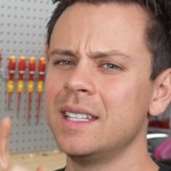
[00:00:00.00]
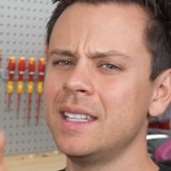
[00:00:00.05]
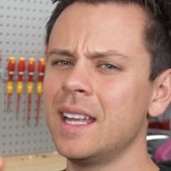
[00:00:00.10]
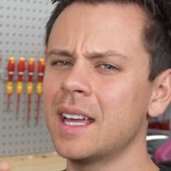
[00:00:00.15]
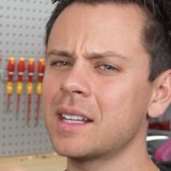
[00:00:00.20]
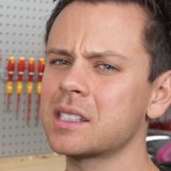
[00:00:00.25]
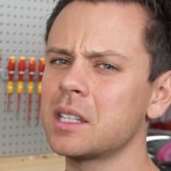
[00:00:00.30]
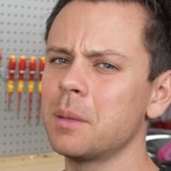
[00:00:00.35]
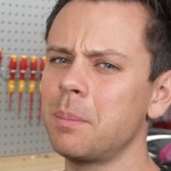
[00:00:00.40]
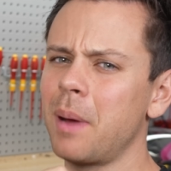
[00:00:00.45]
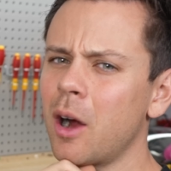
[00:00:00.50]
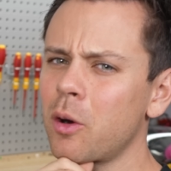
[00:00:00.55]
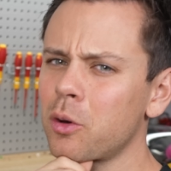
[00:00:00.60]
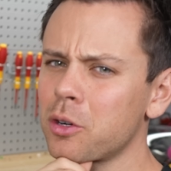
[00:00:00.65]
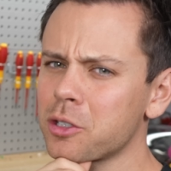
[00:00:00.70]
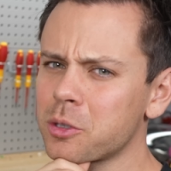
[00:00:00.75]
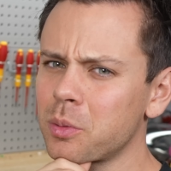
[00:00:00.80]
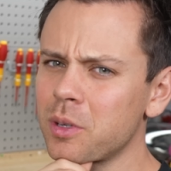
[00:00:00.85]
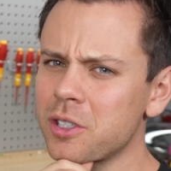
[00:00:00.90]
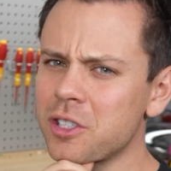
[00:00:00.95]
Next, the power
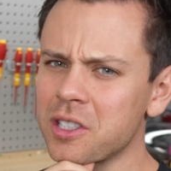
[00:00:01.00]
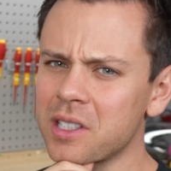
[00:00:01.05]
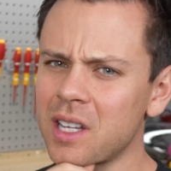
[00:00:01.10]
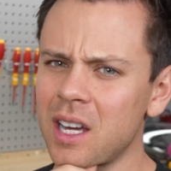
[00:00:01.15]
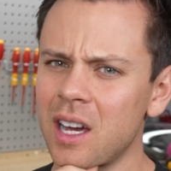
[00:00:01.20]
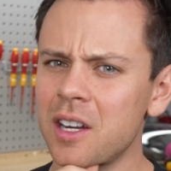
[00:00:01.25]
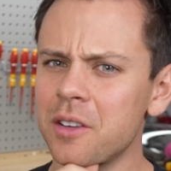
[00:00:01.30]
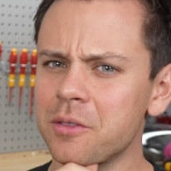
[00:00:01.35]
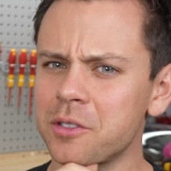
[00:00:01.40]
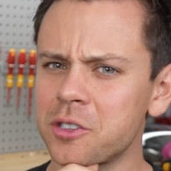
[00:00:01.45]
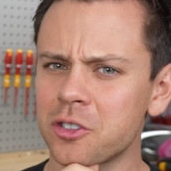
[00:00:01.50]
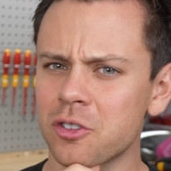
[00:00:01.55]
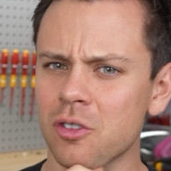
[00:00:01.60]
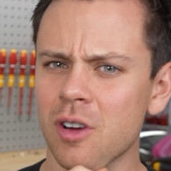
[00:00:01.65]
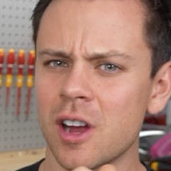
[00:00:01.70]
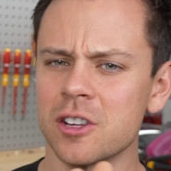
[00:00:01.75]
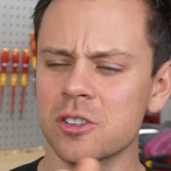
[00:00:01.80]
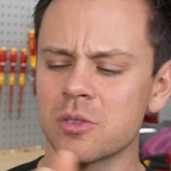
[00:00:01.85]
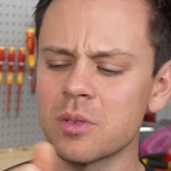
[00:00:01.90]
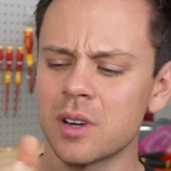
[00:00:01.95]
switch is kind of
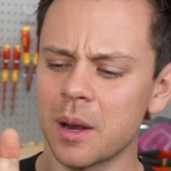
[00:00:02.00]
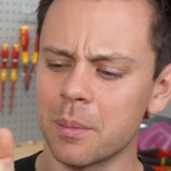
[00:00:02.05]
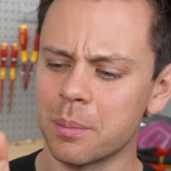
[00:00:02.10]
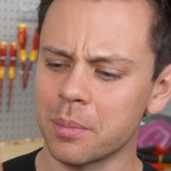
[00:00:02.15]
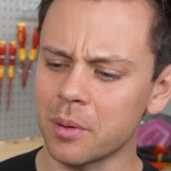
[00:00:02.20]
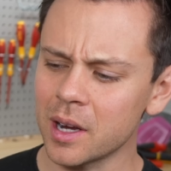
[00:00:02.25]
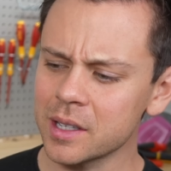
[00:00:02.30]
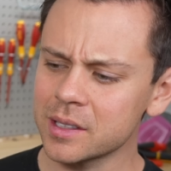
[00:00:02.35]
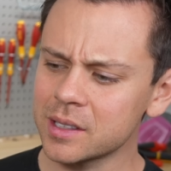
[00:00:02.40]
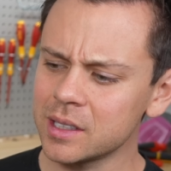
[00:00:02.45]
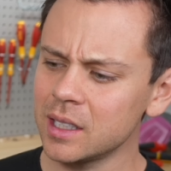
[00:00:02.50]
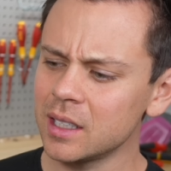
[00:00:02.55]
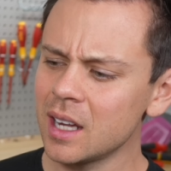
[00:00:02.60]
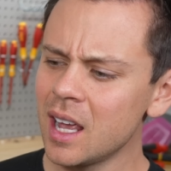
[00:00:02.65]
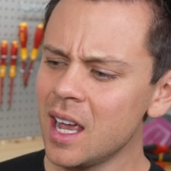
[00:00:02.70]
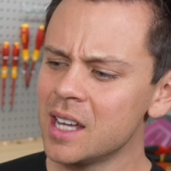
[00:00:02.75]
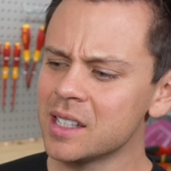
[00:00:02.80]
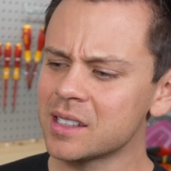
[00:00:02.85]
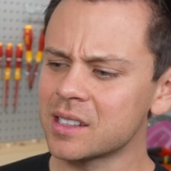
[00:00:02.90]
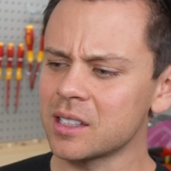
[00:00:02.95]
strange. When I press it,
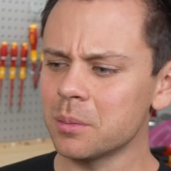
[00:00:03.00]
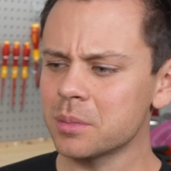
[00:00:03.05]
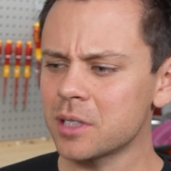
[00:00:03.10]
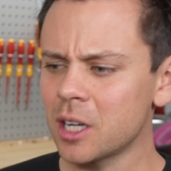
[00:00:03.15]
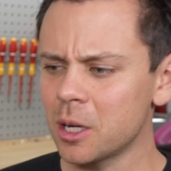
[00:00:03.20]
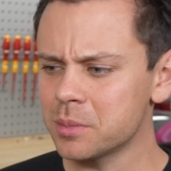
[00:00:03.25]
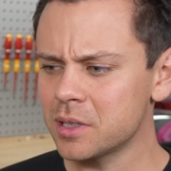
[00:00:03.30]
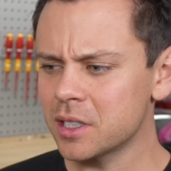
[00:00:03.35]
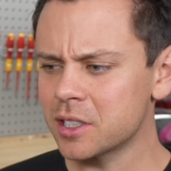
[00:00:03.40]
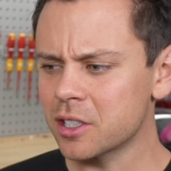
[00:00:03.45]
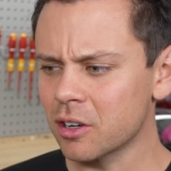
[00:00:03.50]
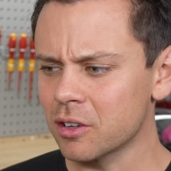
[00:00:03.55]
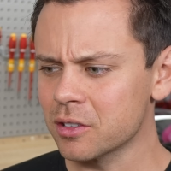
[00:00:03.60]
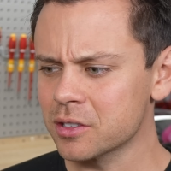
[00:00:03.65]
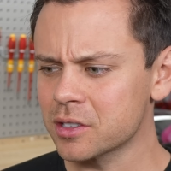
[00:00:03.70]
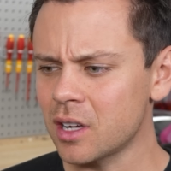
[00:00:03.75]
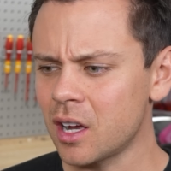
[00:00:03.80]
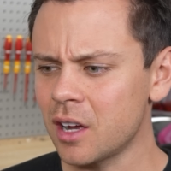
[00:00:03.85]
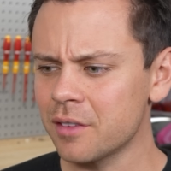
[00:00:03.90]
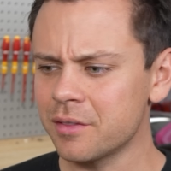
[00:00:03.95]
sometimes it
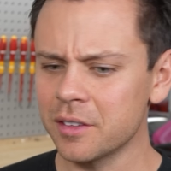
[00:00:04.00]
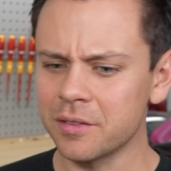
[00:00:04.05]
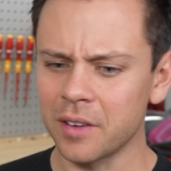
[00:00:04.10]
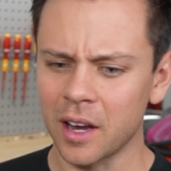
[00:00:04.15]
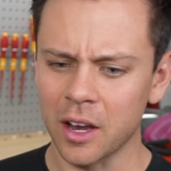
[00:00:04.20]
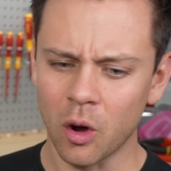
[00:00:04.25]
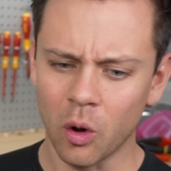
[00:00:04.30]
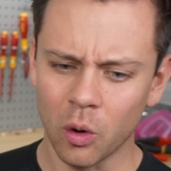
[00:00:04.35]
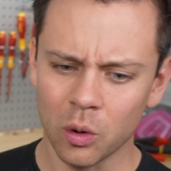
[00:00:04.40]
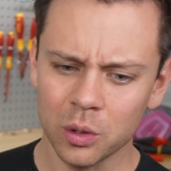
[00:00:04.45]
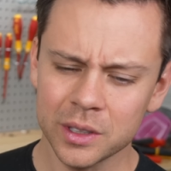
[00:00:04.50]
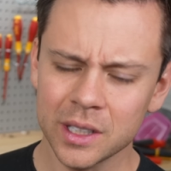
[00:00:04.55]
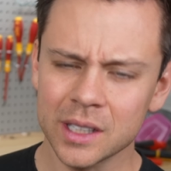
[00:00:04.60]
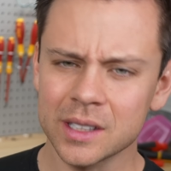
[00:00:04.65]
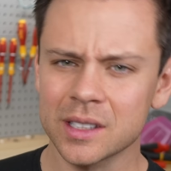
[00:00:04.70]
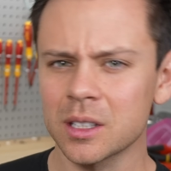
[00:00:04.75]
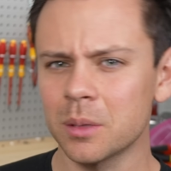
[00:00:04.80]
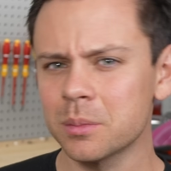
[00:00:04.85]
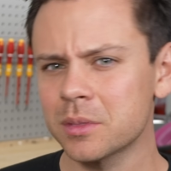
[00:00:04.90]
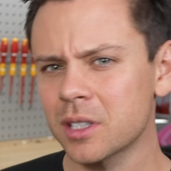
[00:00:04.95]
turns off. If I hold it,
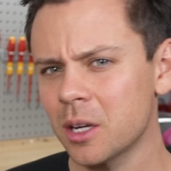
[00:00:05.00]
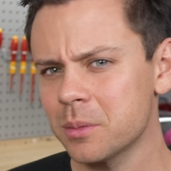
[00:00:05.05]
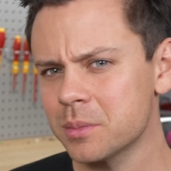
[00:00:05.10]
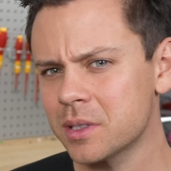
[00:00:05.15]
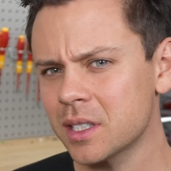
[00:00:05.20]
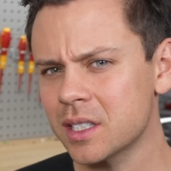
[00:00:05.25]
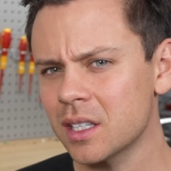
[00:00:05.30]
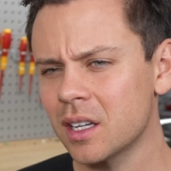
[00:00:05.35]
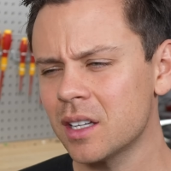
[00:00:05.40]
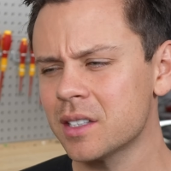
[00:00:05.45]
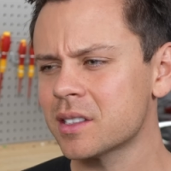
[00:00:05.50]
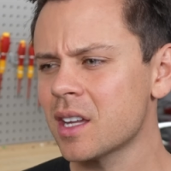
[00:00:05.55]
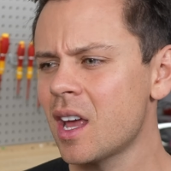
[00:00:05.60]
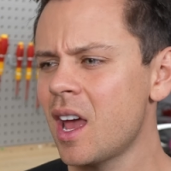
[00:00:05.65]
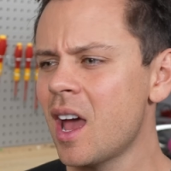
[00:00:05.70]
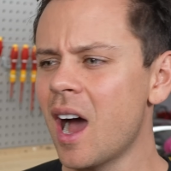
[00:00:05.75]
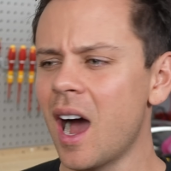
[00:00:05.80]
sometimes it does.